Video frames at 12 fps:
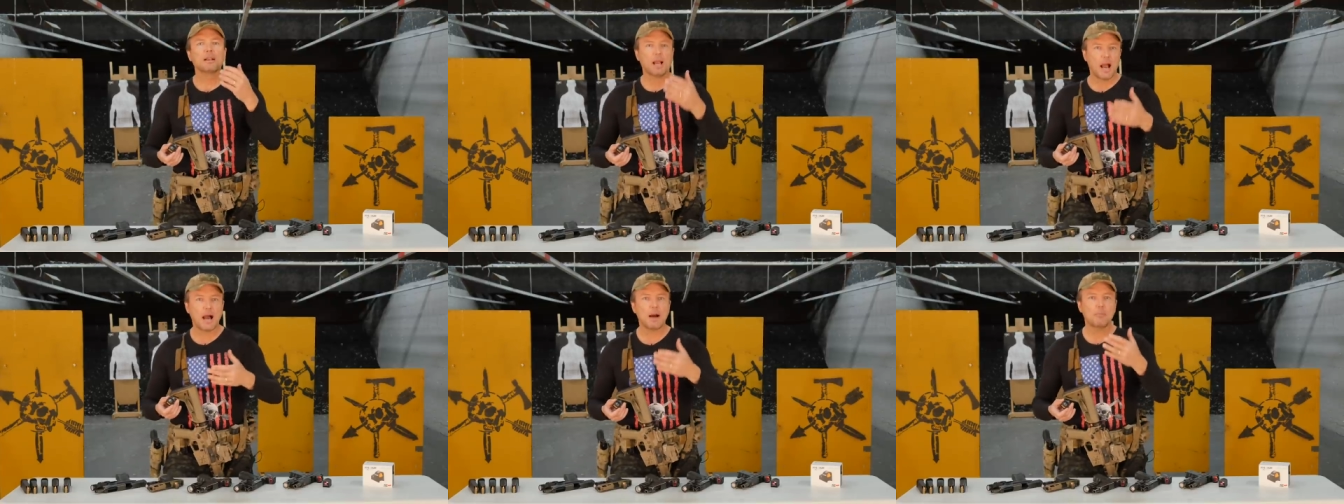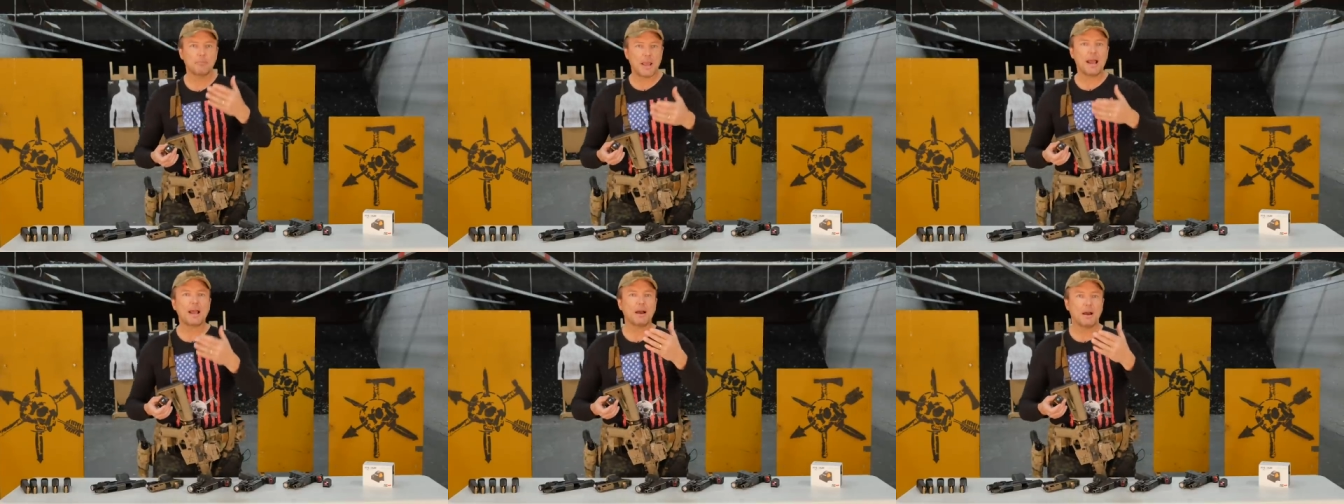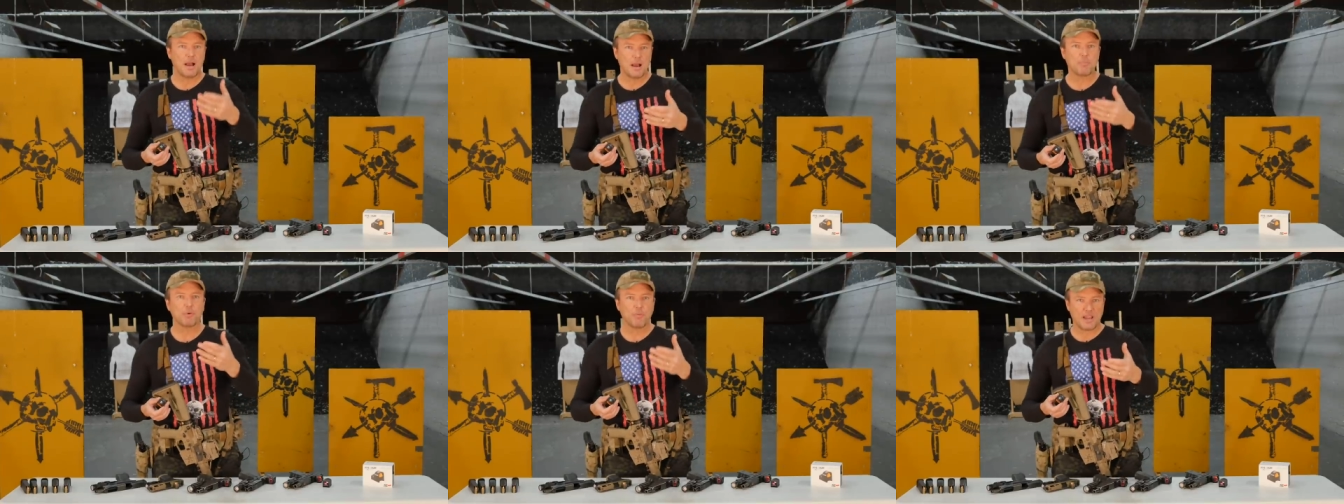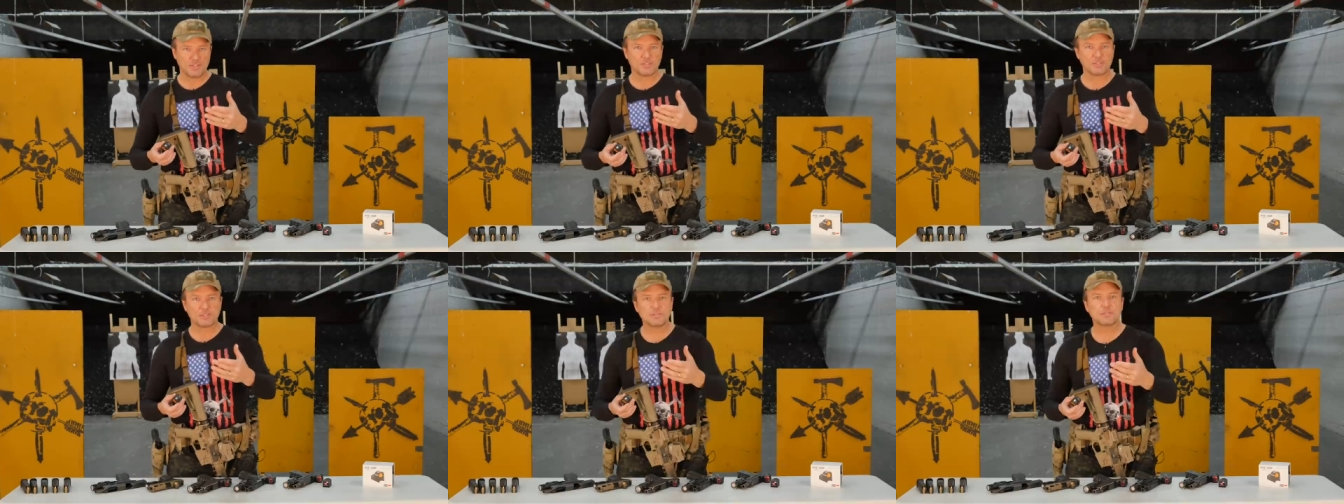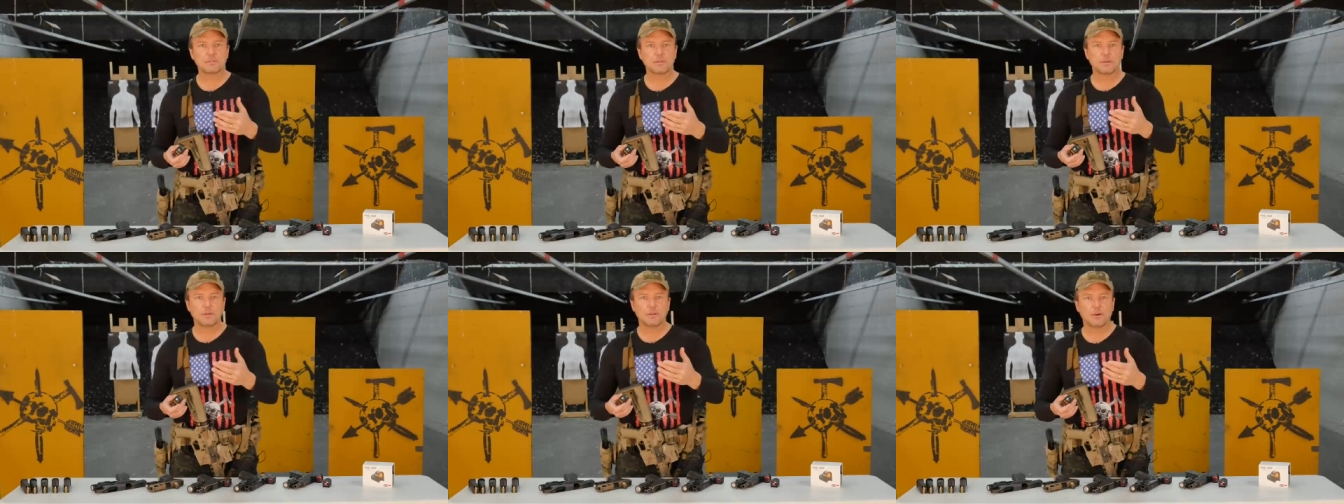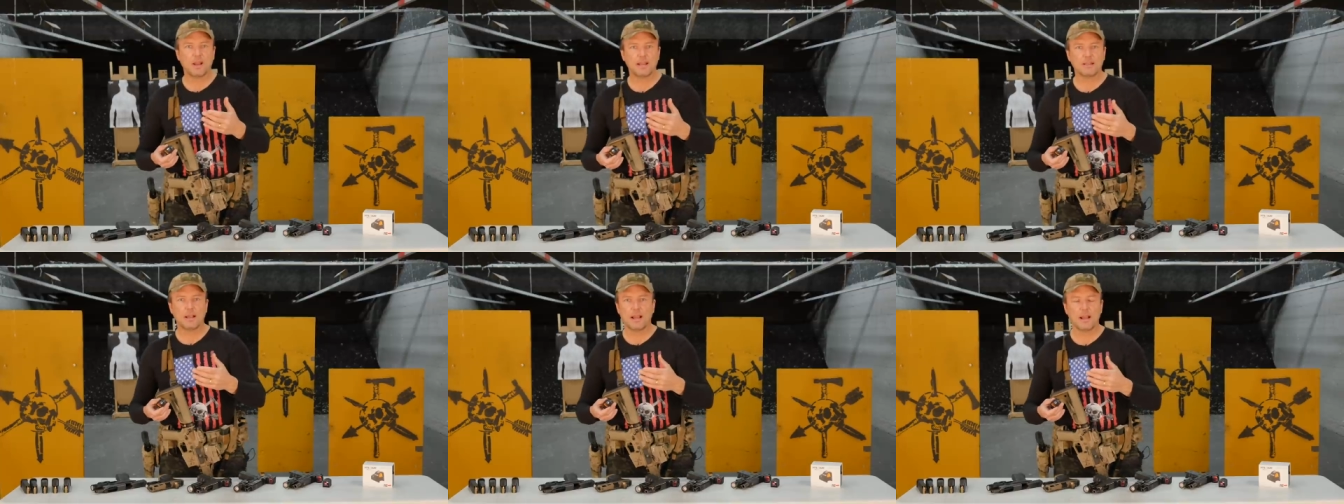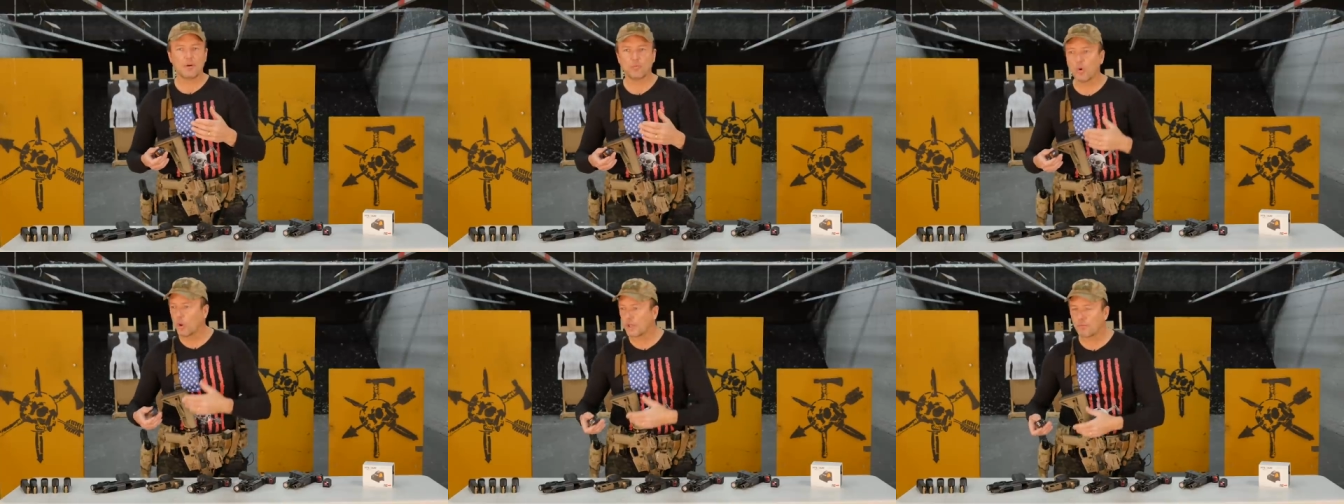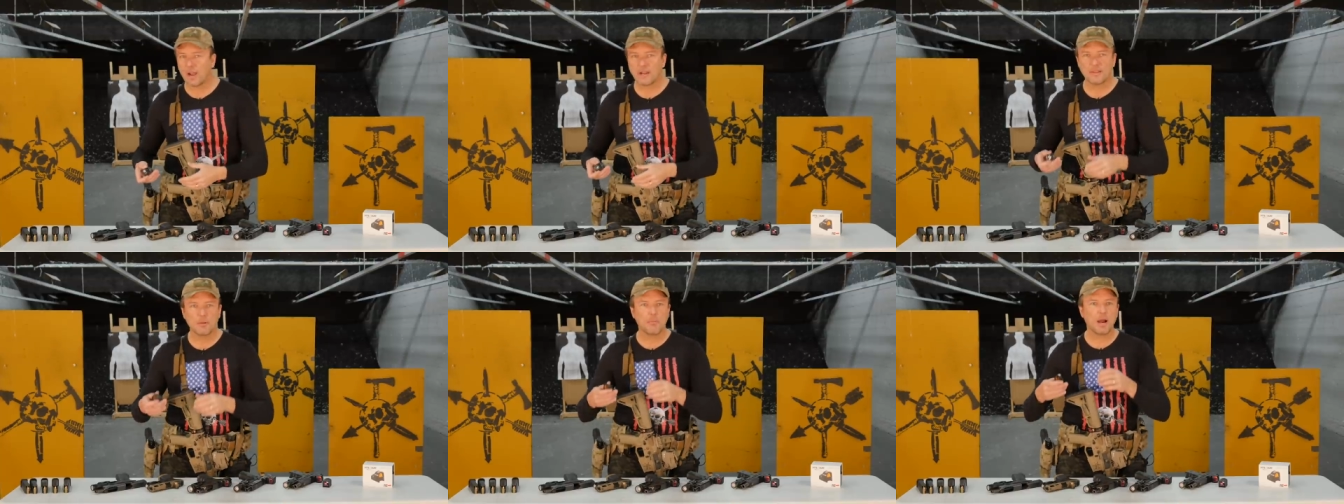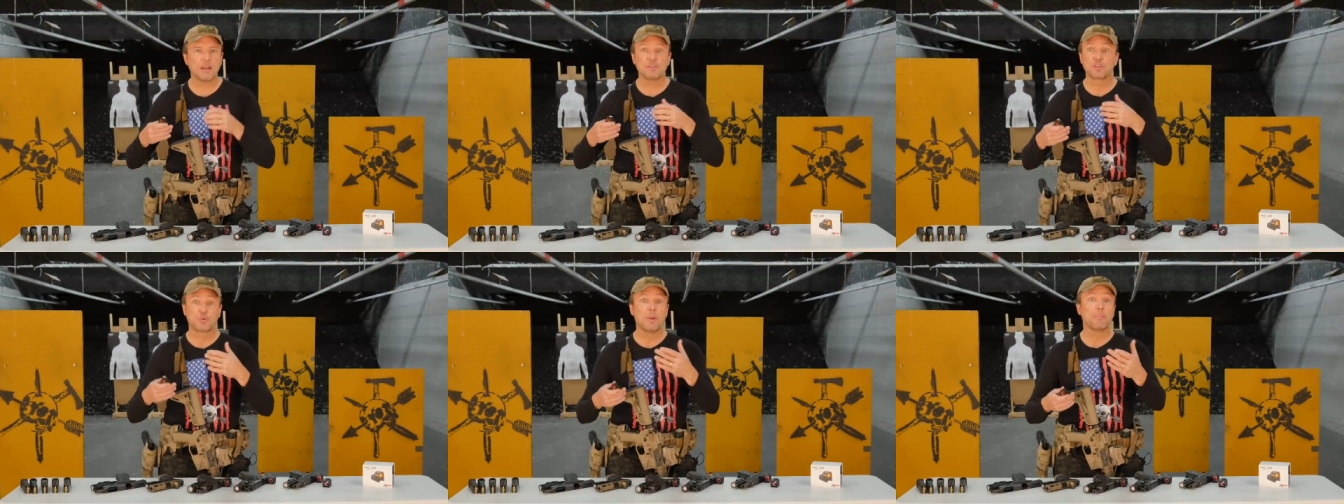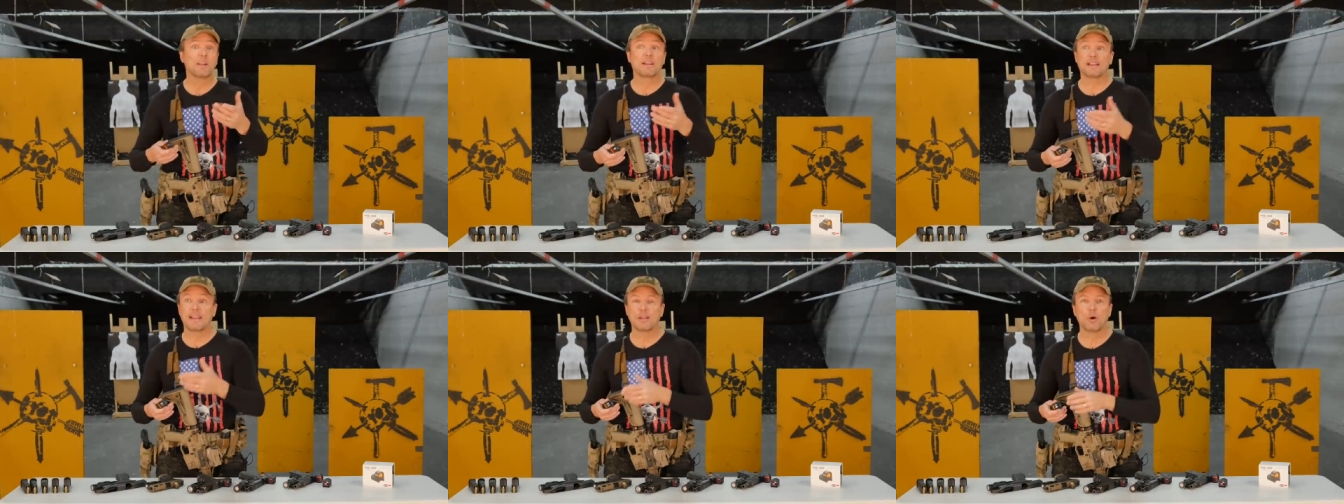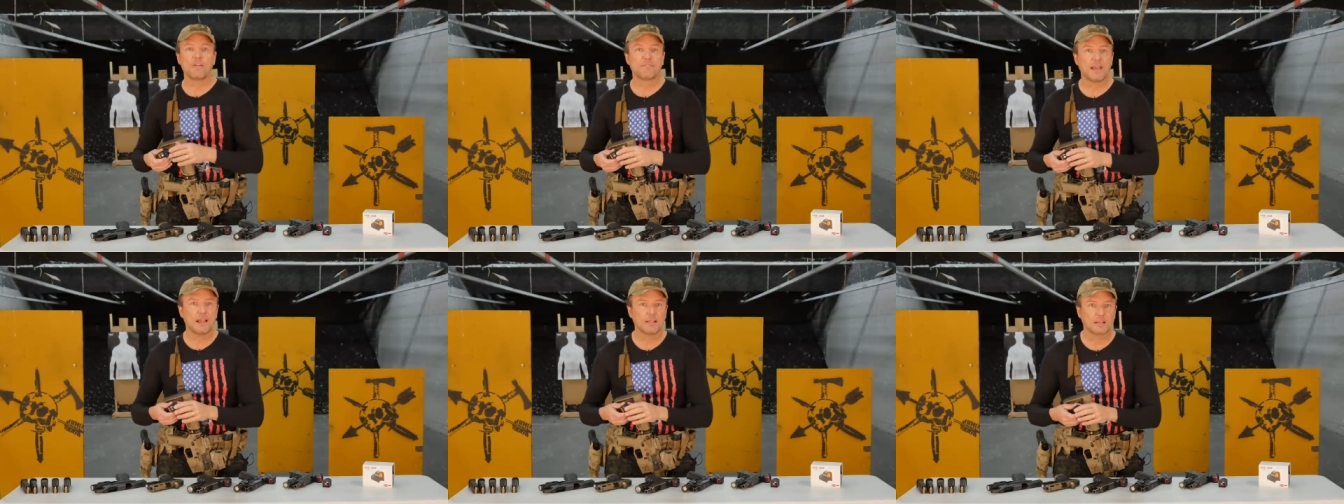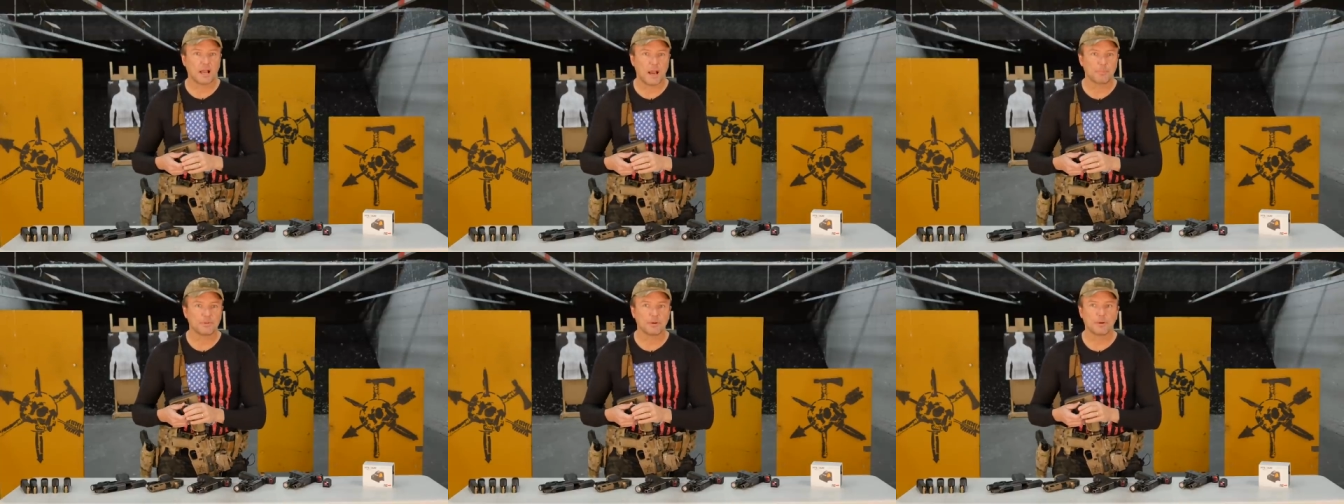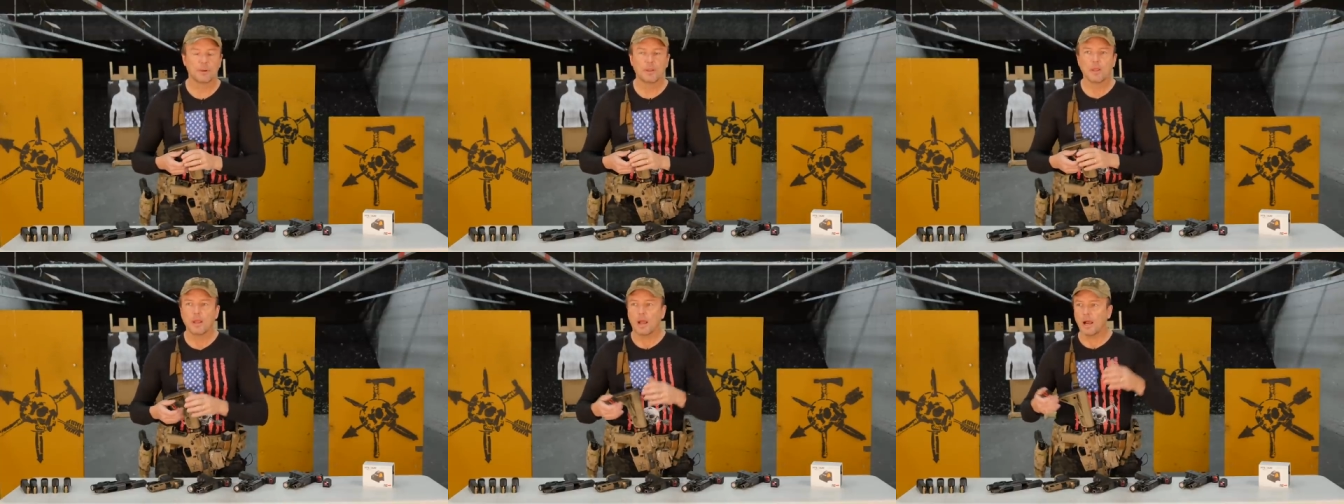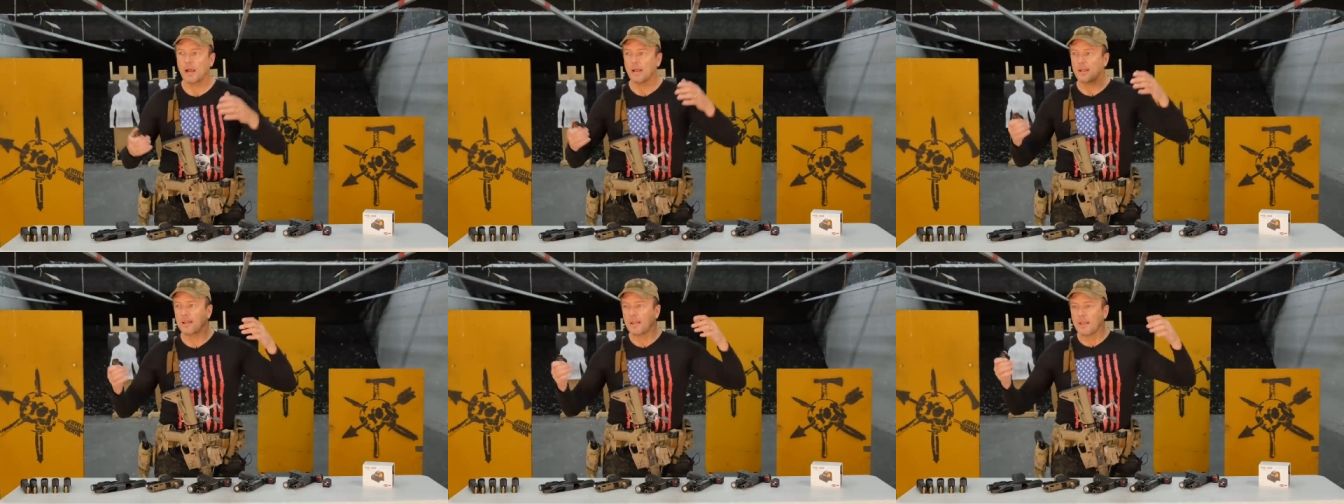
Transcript: combat operations, right? Uh, rolling around in the mud, tripping, getting off the helicopter, uh,